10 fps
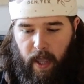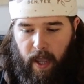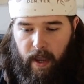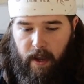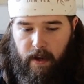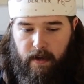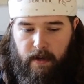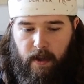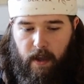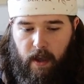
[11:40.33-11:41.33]

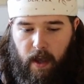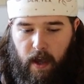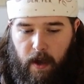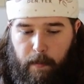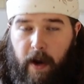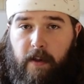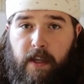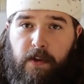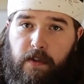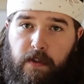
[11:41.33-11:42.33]
And
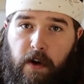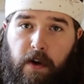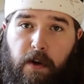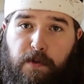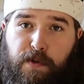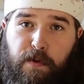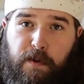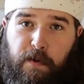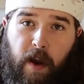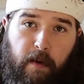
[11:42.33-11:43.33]
apparently there are no
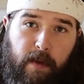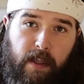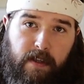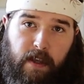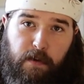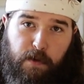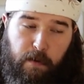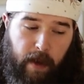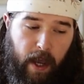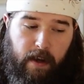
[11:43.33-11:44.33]
stores around me that sell
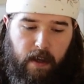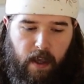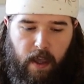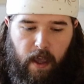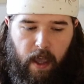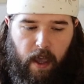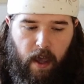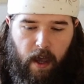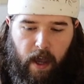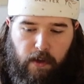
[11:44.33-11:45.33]
sumac.
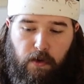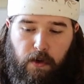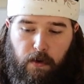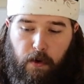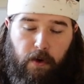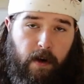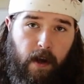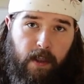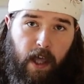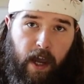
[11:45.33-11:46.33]
I could order it
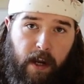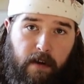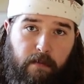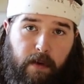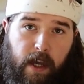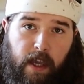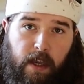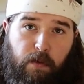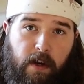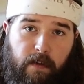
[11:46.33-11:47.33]
online, but
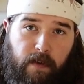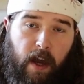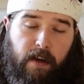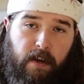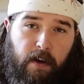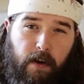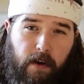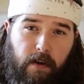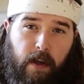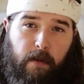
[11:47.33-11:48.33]
it wouldn't have gotten
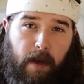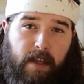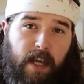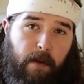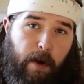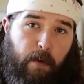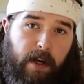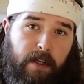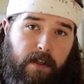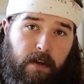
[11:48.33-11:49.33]
here by the time I
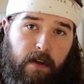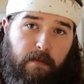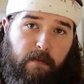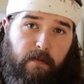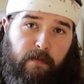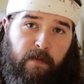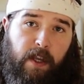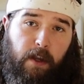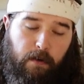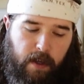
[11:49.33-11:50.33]
wanted to
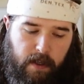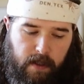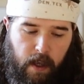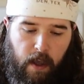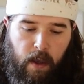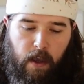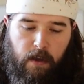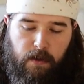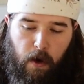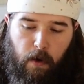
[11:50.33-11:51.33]
video this.
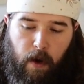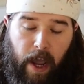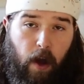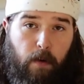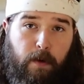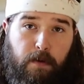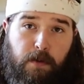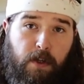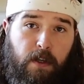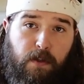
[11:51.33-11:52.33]
So I
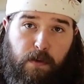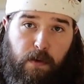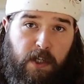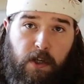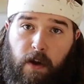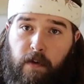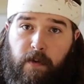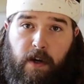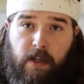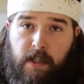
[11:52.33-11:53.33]
almost just switched it
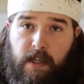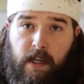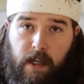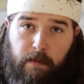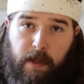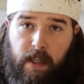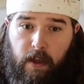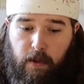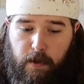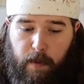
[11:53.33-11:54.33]
over and just did a
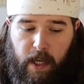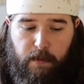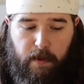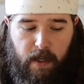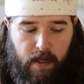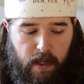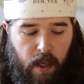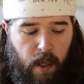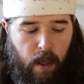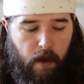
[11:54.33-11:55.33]
completely other spice blend,
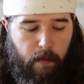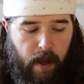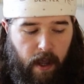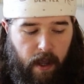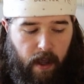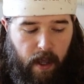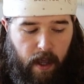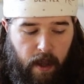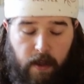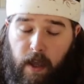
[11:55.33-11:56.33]
but
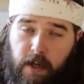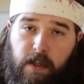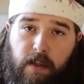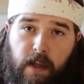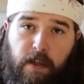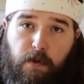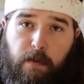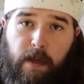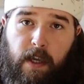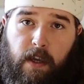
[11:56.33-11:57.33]
I actually thought this
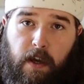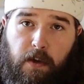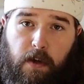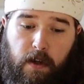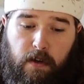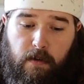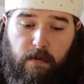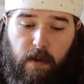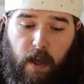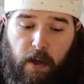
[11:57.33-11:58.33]
would be a good
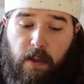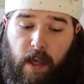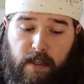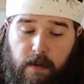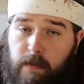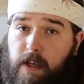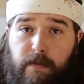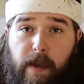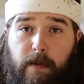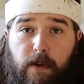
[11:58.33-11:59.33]
lesson,
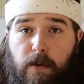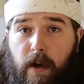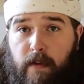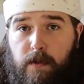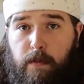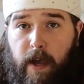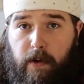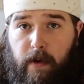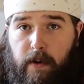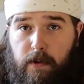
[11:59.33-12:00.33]
because maybe you don't have
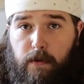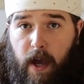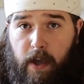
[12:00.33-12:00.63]
sumac around you